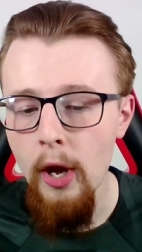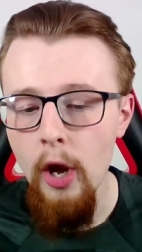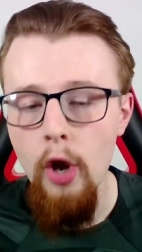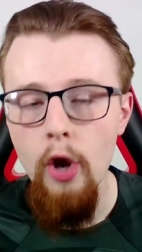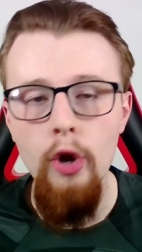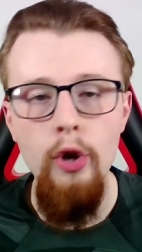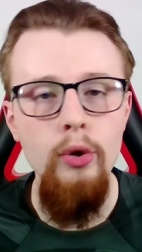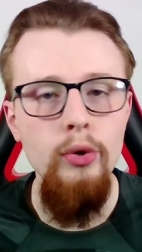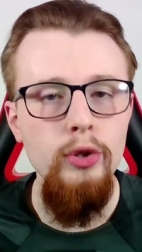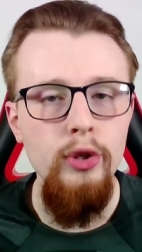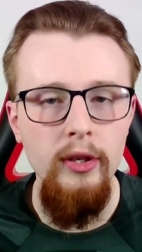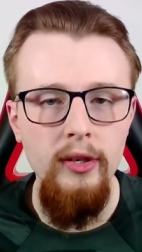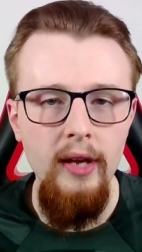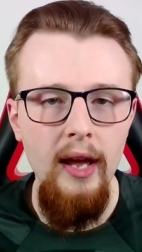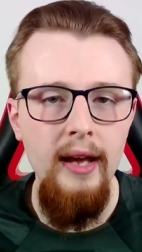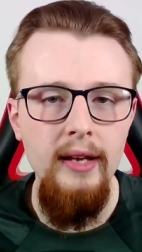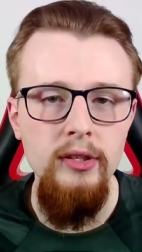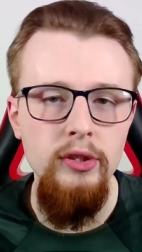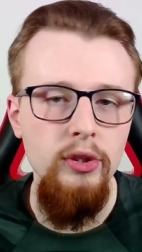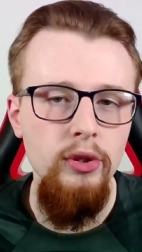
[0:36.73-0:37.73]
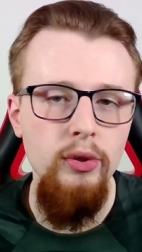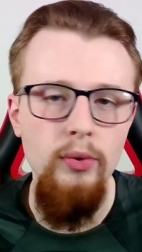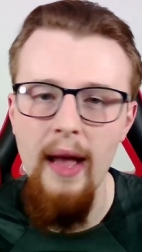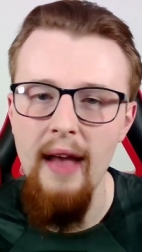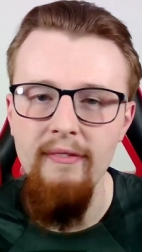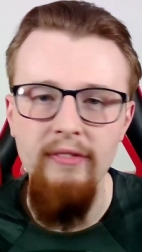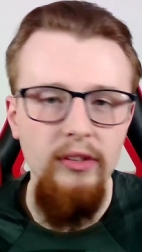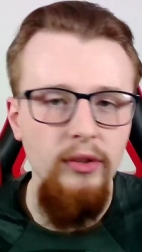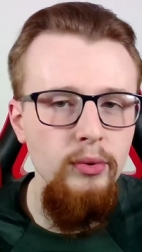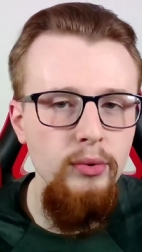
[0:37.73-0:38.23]
Who should I do
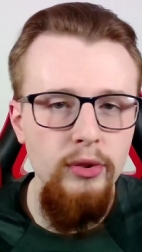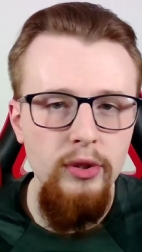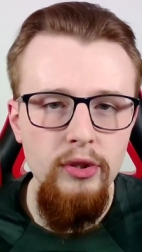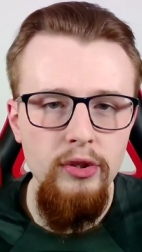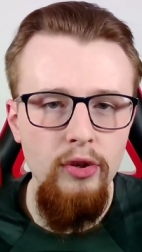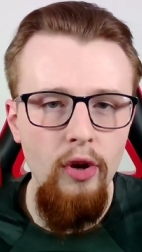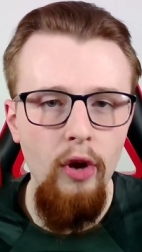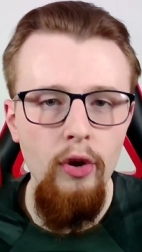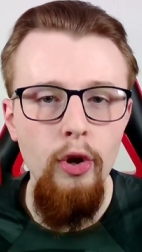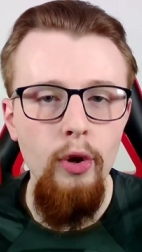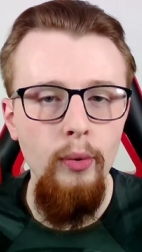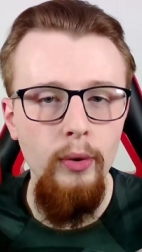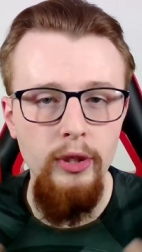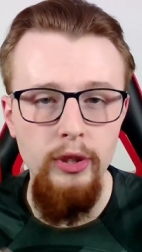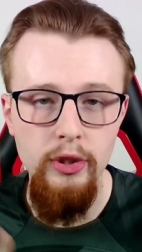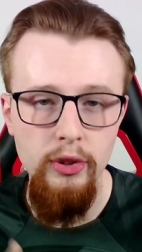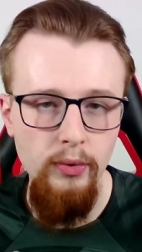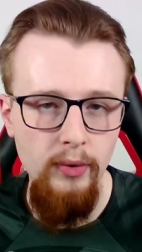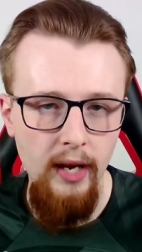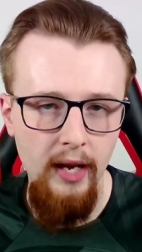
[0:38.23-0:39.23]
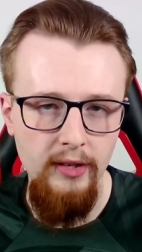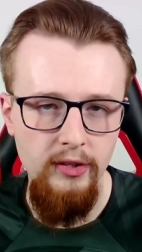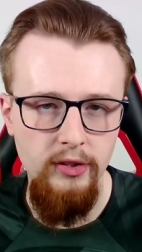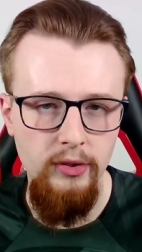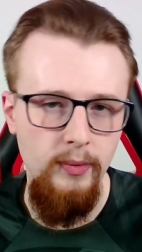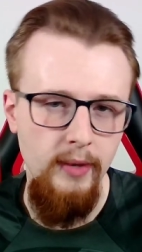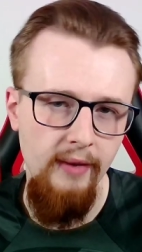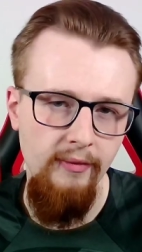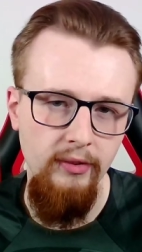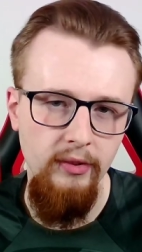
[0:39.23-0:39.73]
evolutions on? Who are you guys doing
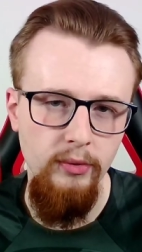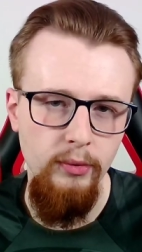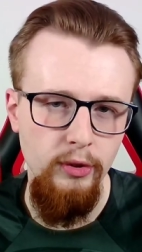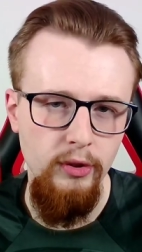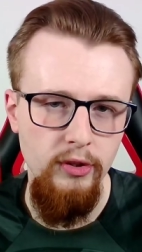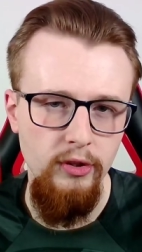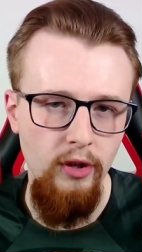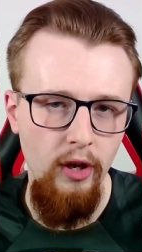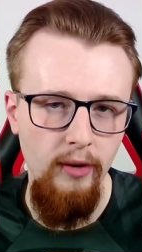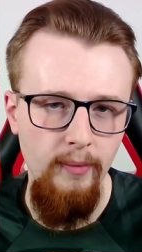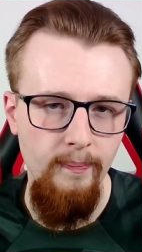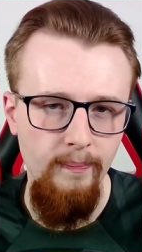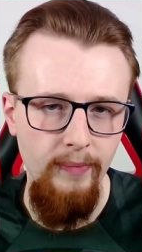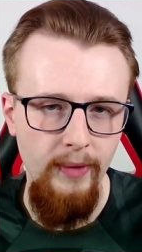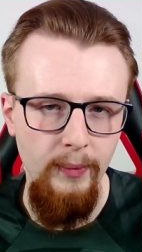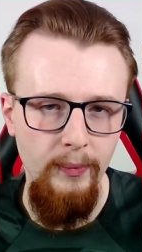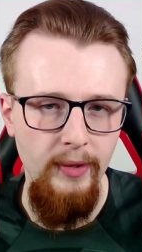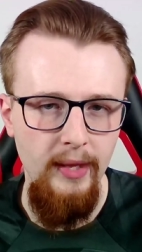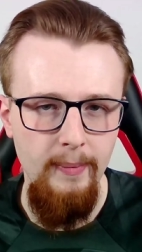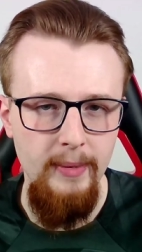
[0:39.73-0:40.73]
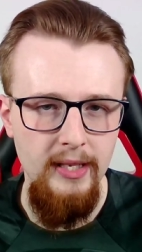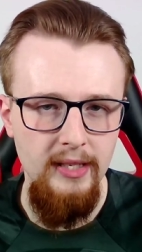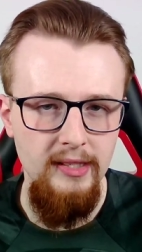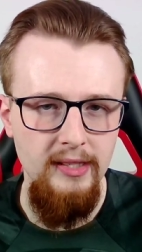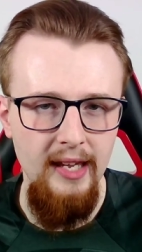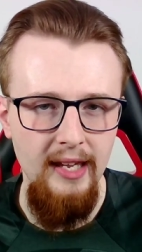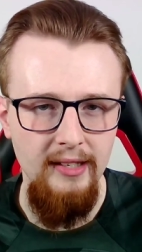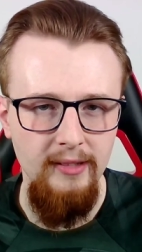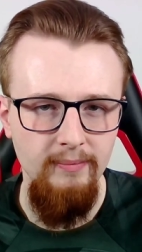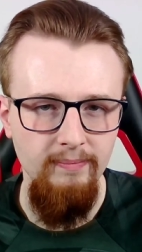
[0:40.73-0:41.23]
evolutions on? And with that being
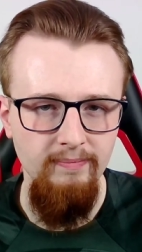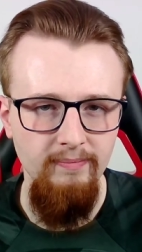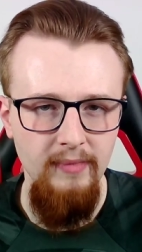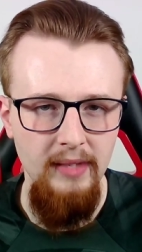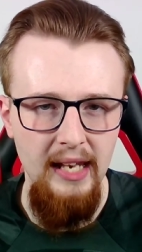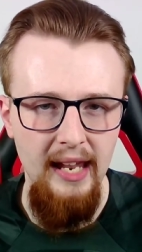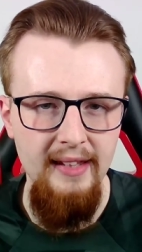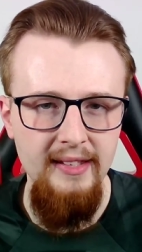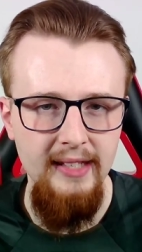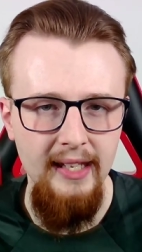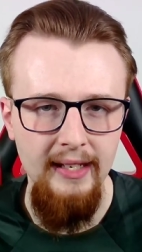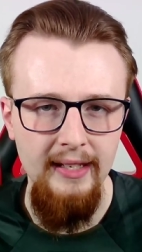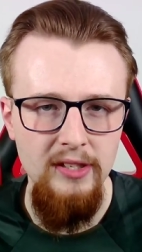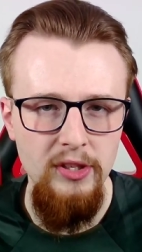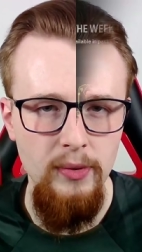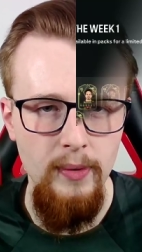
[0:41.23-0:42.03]
said, let's get into